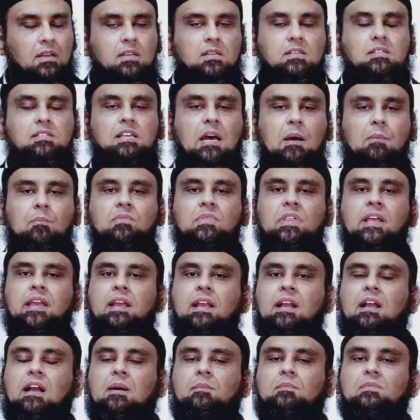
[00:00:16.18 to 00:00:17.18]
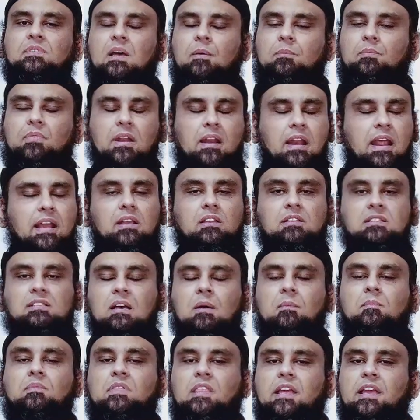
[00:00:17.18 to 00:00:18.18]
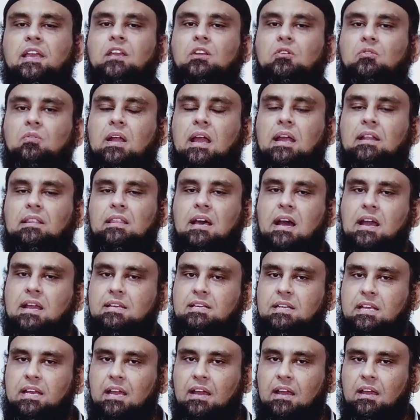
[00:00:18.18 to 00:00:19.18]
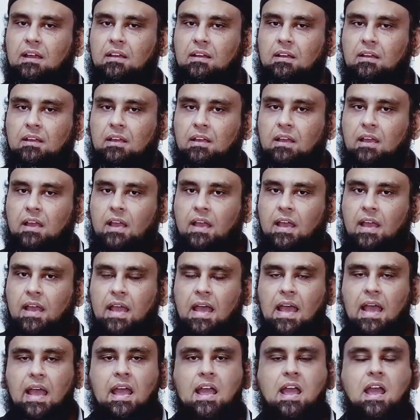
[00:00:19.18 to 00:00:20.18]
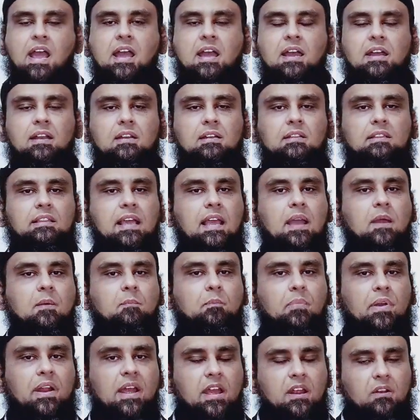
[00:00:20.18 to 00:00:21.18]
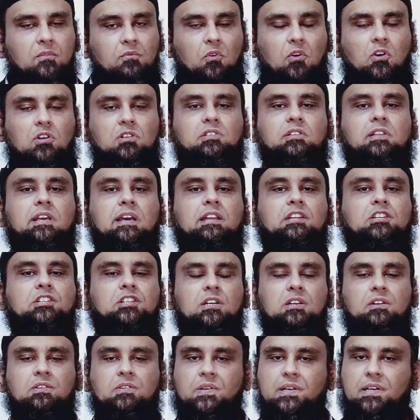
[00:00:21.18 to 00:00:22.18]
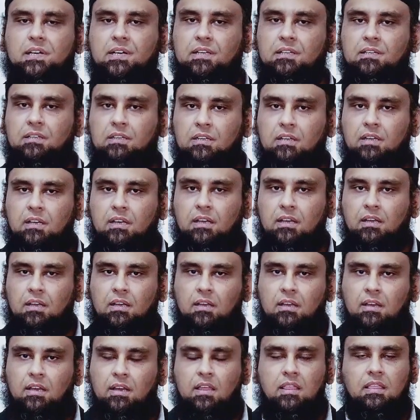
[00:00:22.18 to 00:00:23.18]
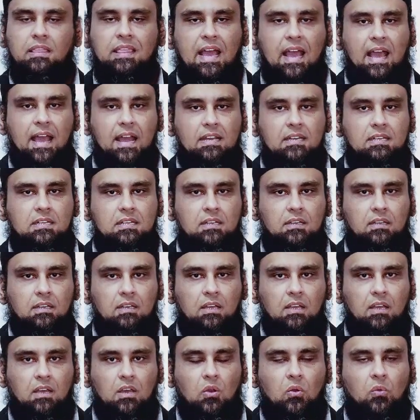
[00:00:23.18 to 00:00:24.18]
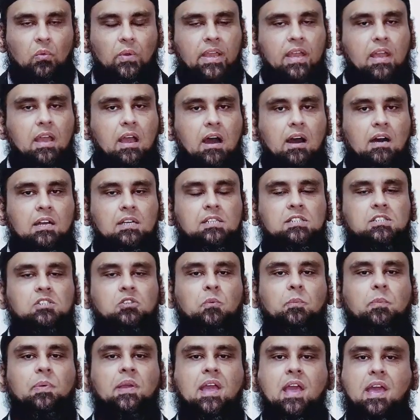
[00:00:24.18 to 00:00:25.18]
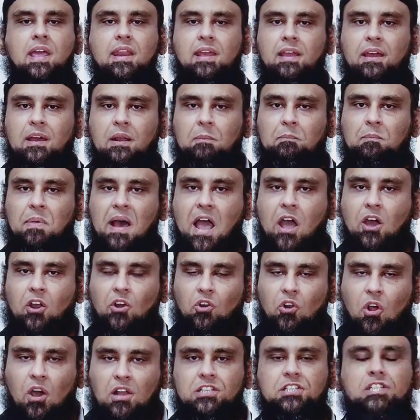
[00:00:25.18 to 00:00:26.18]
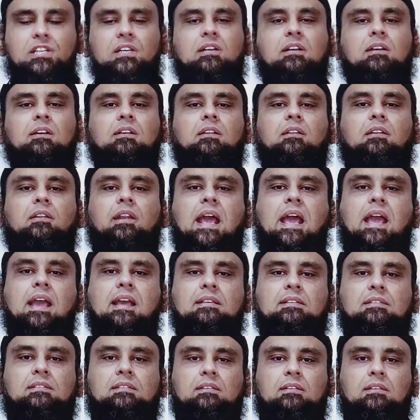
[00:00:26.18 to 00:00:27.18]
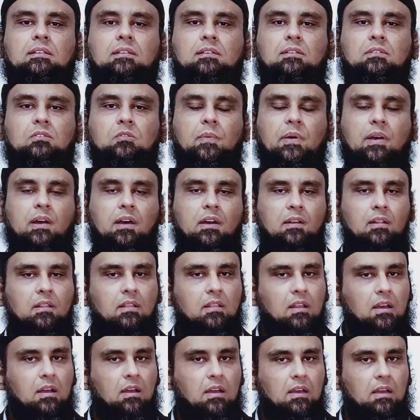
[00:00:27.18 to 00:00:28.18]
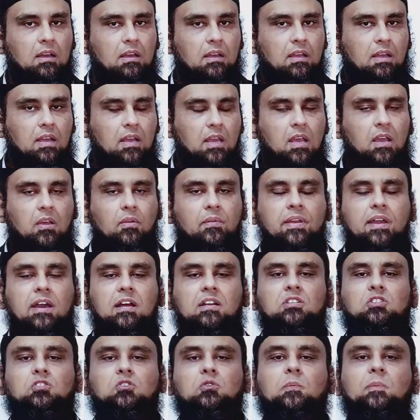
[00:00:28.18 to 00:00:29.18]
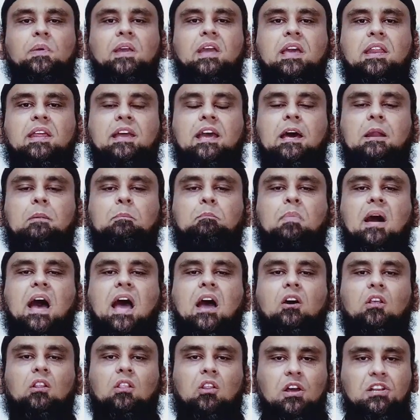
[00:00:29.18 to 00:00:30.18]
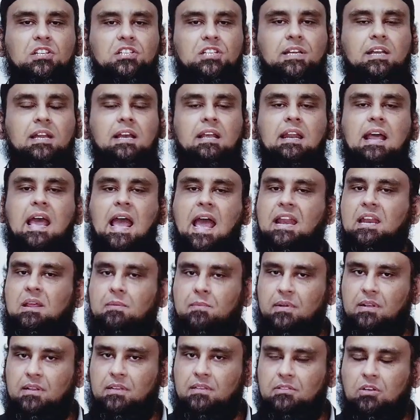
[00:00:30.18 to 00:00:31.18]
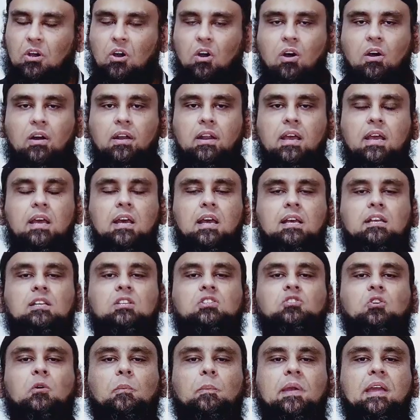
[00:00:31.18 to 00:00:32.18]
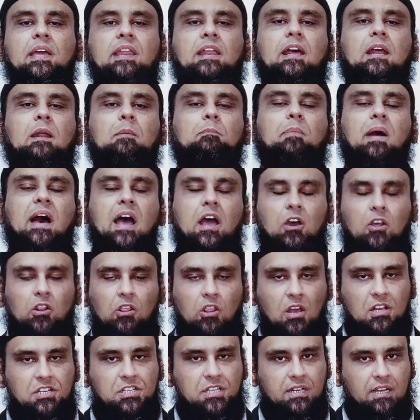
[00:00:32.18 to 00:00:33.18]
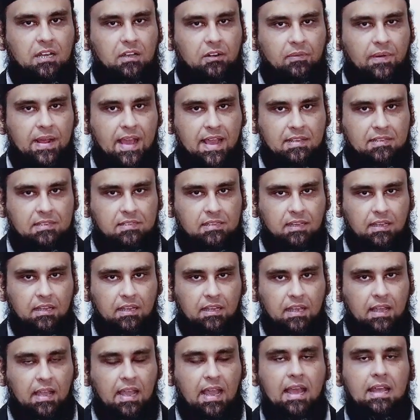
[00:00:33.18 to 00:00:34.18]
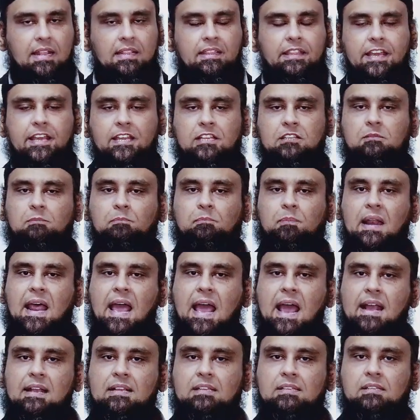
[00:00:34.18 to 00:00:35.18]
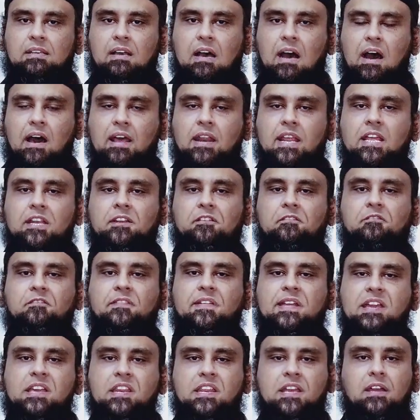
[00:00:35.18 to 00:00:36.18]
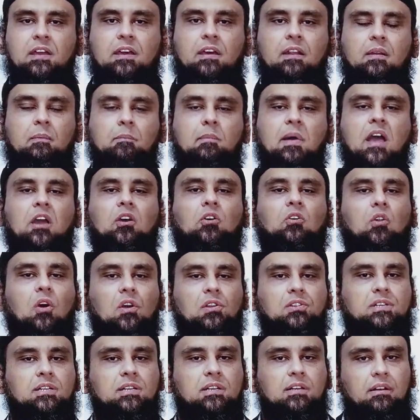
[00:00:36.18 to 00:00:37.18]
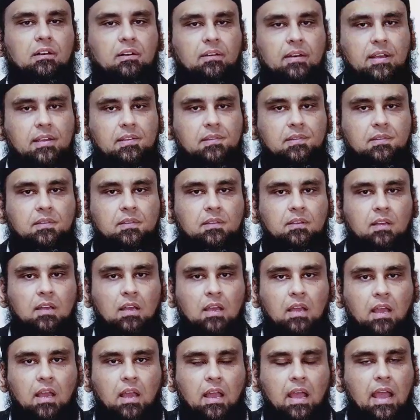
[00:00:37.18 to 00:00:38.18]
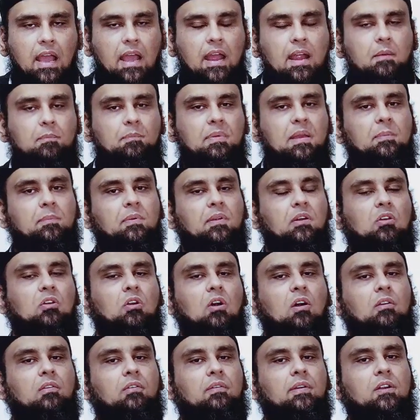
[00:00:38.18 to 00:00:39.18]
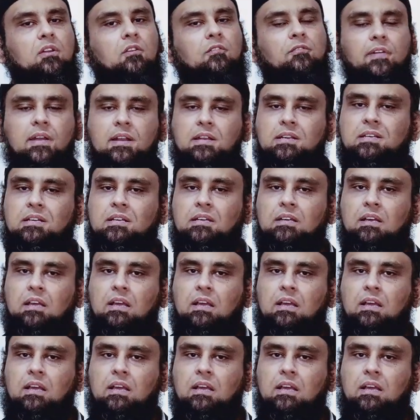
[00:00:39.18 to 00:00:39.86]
Something comes up, like something you get the idea. And they brainwash their children that we are superior biological race. Subhanallah we are superior biological animals or superior biological race and these blacks are inferior biological race and people got rid of it